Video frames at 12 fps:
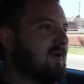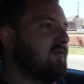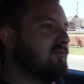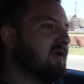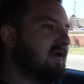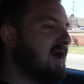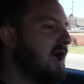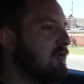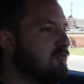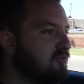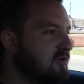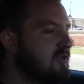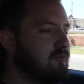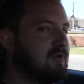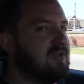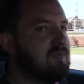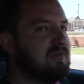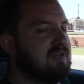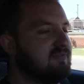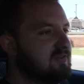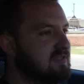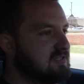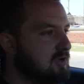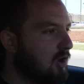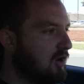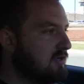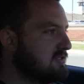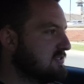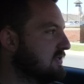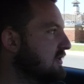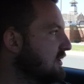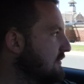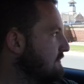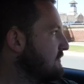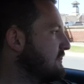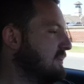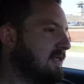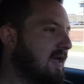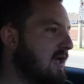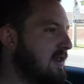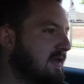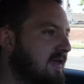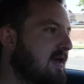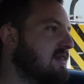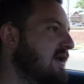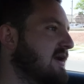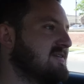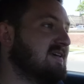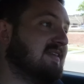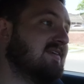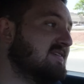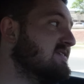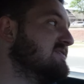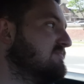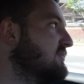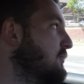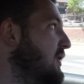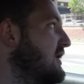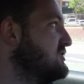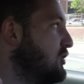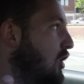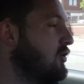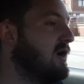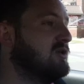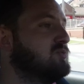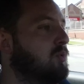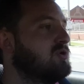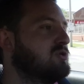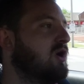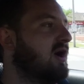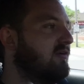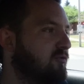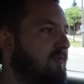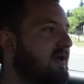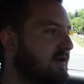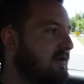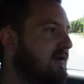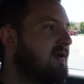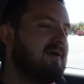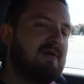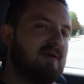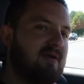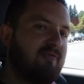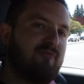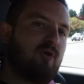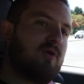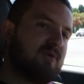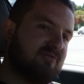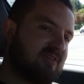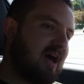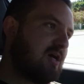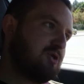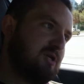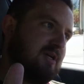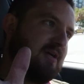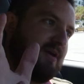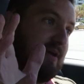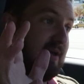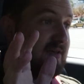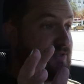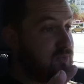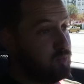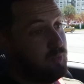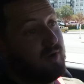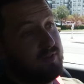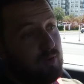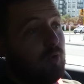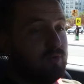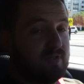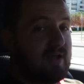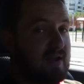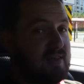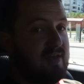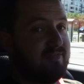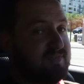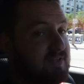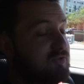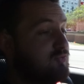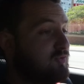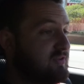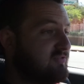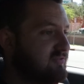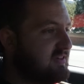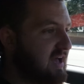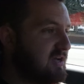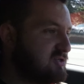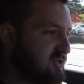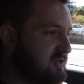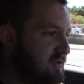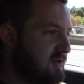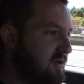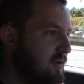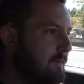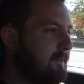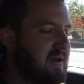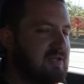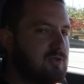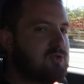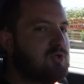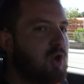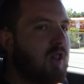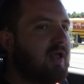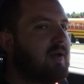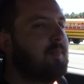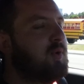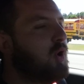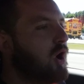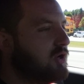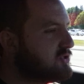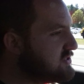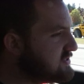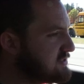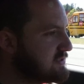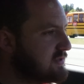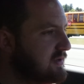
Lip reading: I really believe in these cars. And again, like I said, this is the best all-around sports car ever made. If you want to be flashy, it's one of the only 911s that's really flashy, but it's also not like obnoxious.